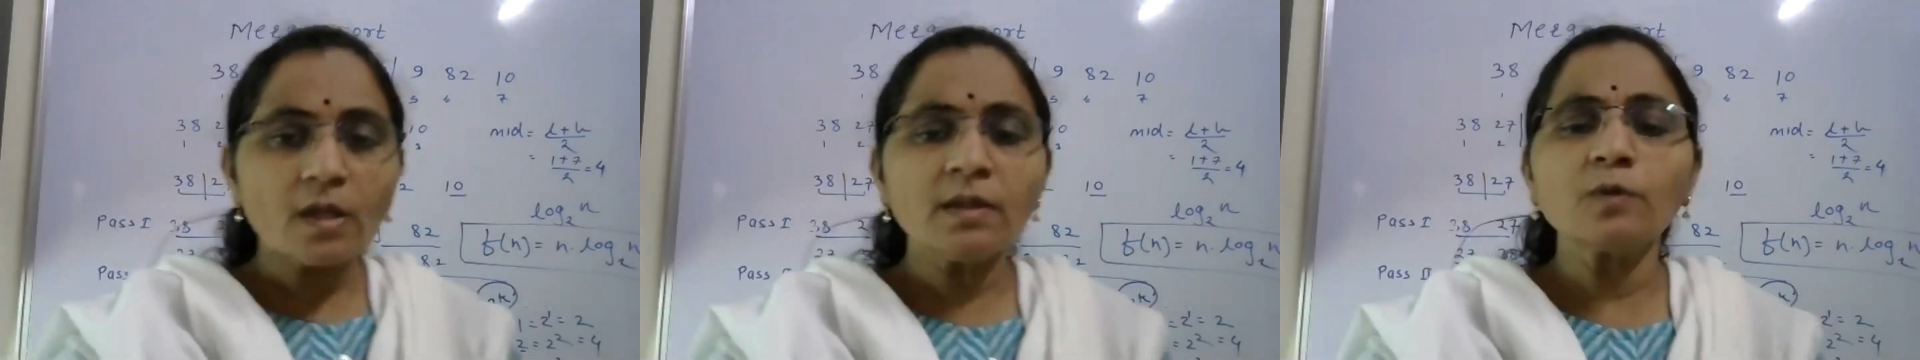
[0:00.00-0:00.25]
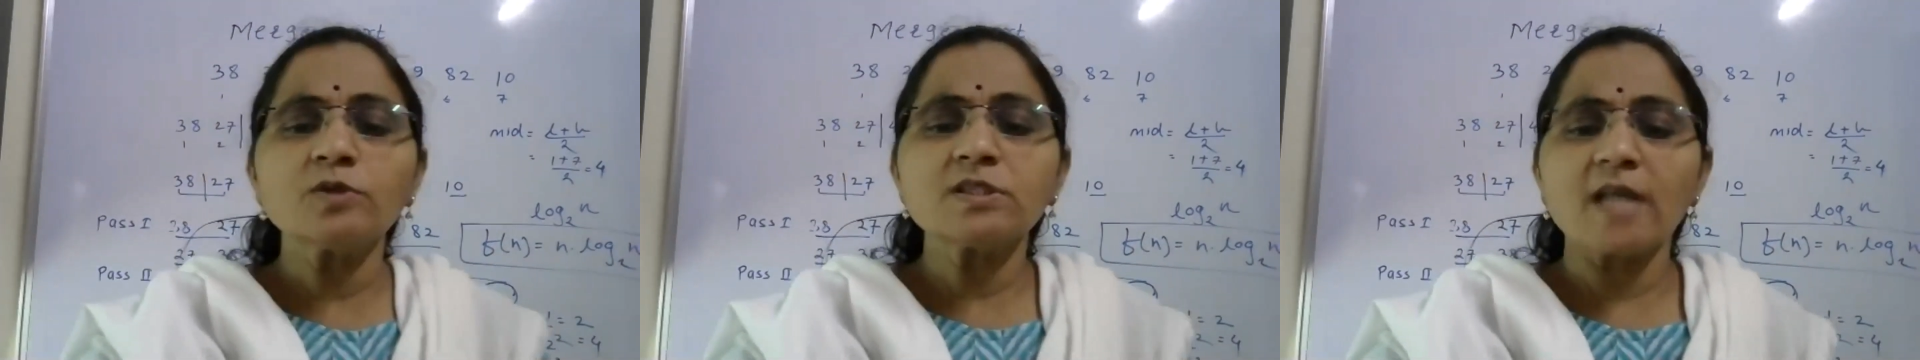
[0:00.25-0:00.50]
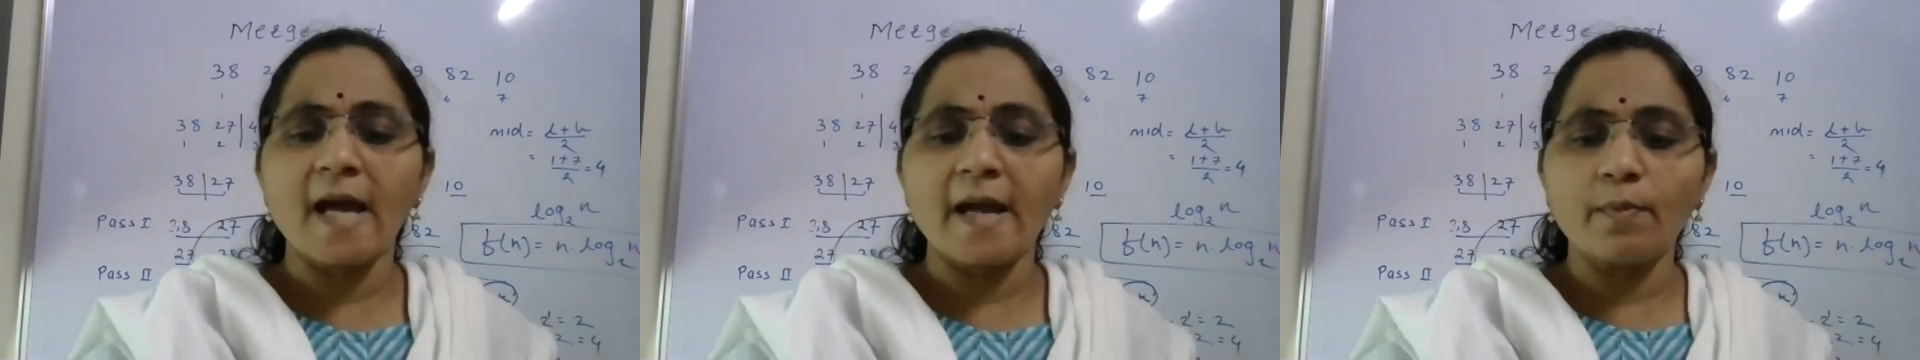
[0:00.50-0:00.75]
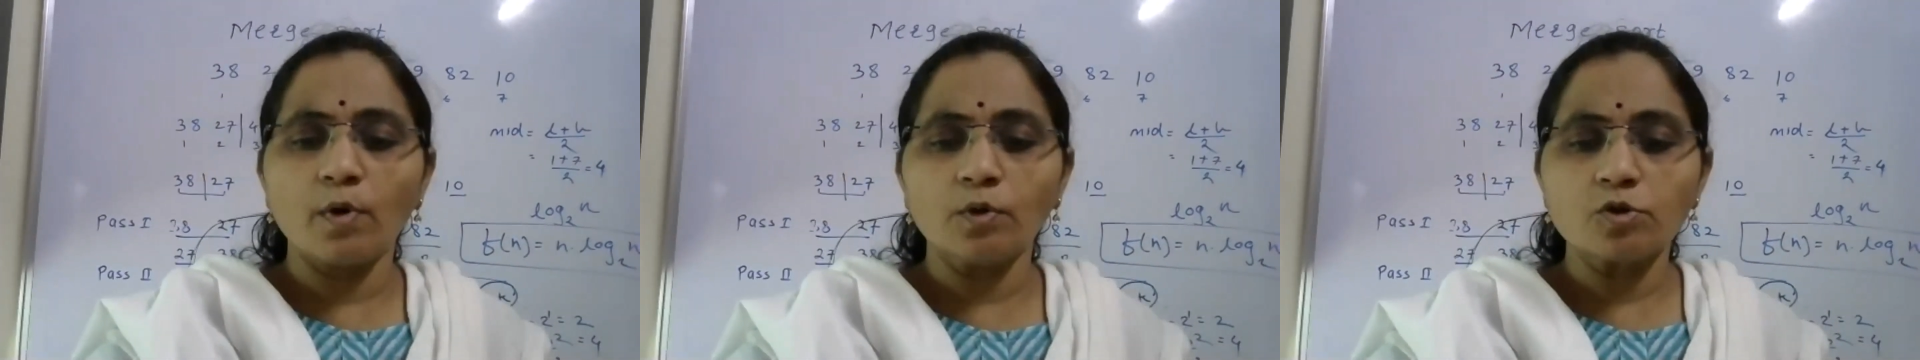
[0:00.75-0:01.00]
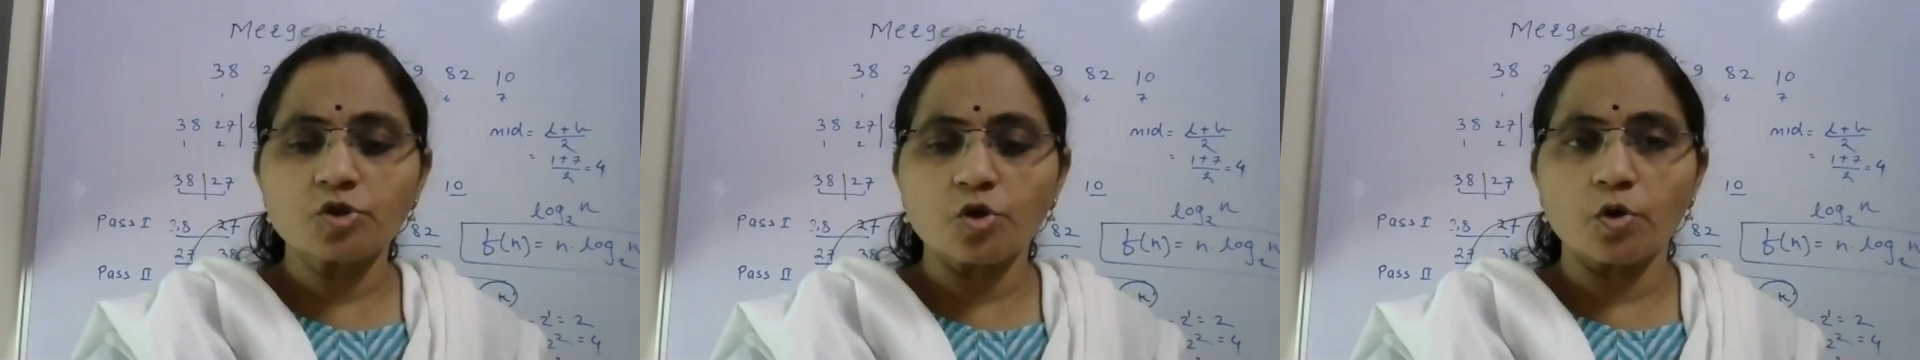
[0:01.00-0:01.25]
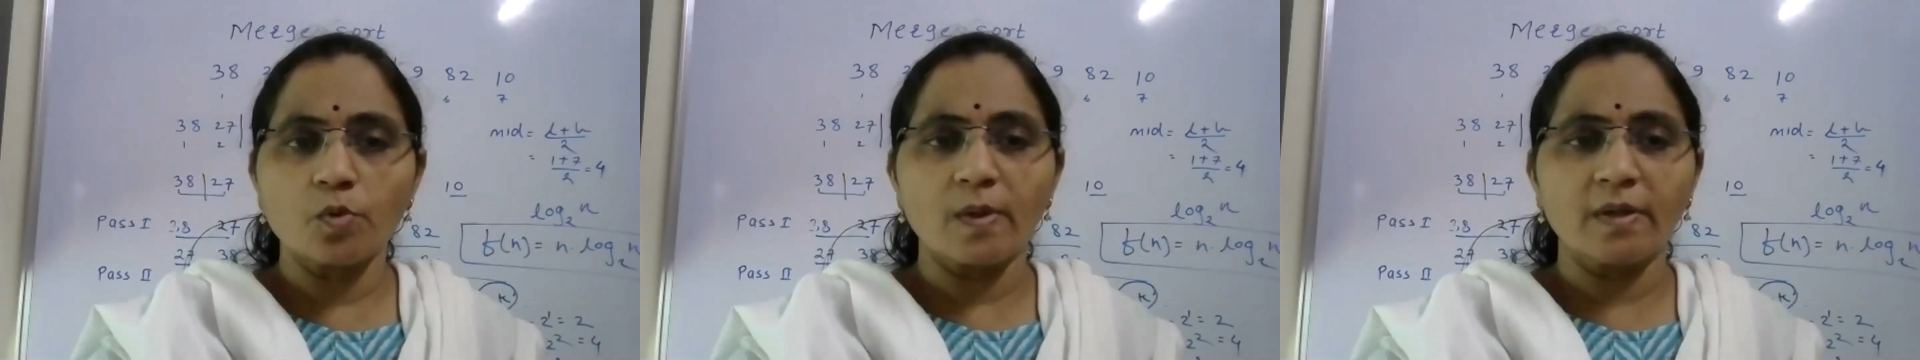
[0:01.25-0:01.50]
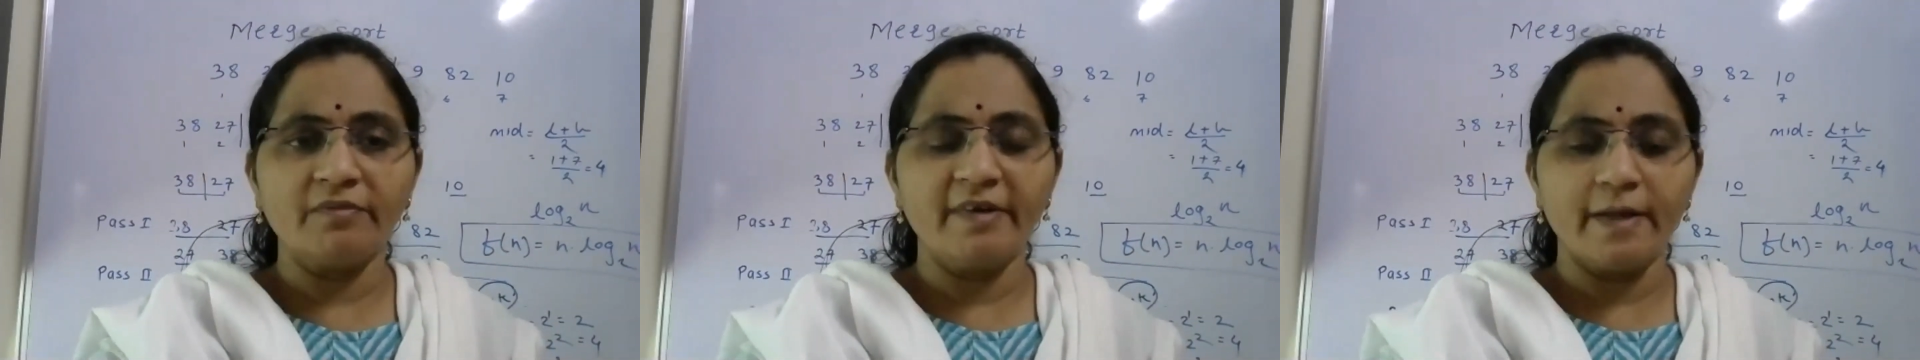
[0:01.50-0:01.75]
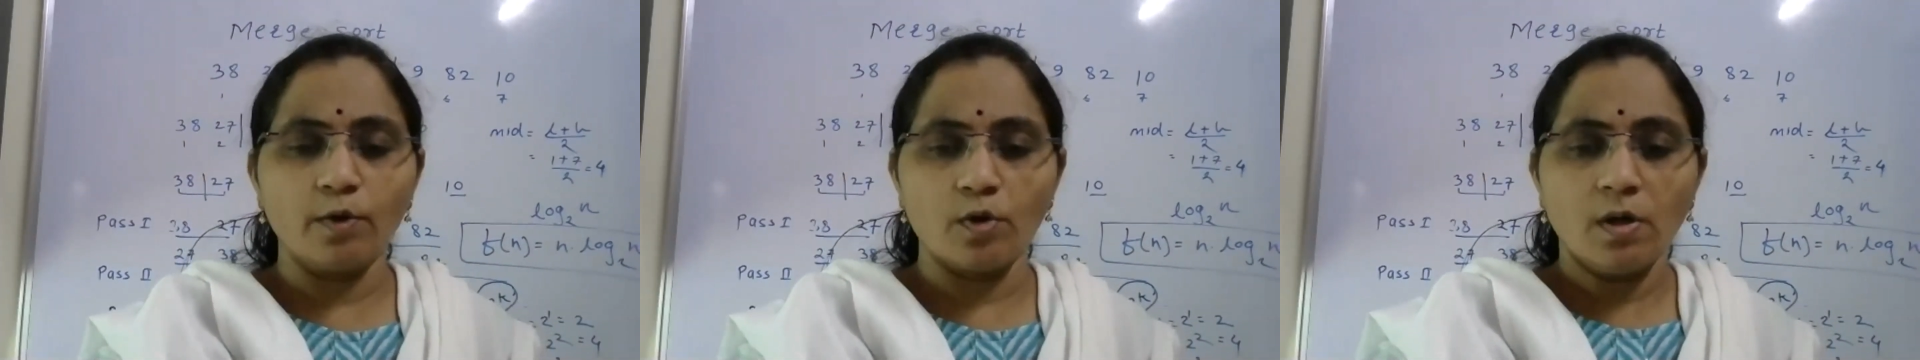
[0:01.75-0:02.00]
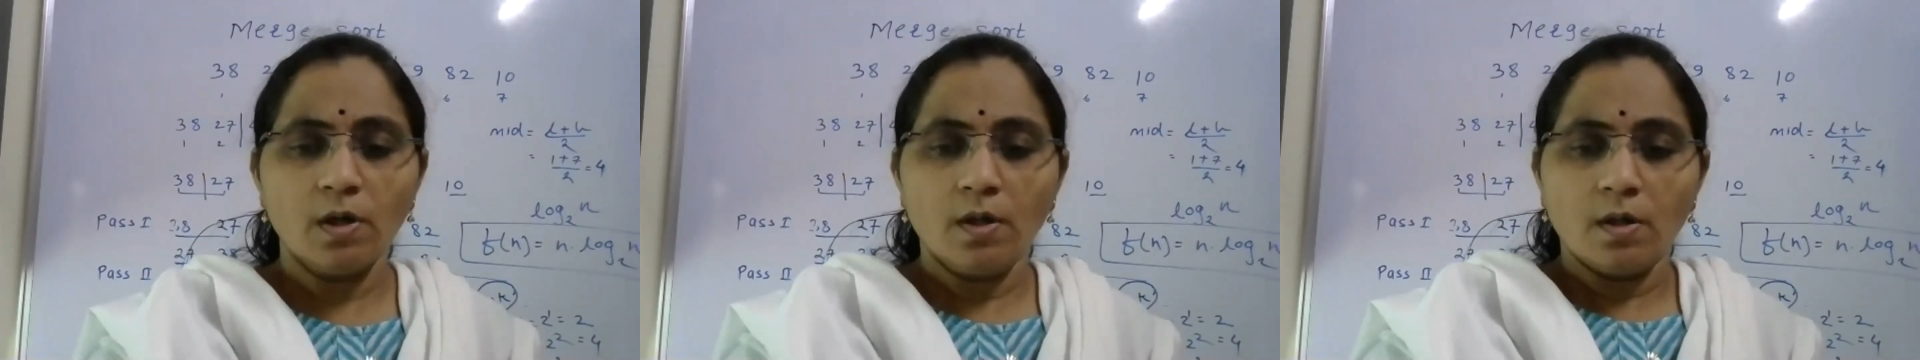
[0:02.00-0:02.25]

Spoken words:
now just I want to show you one video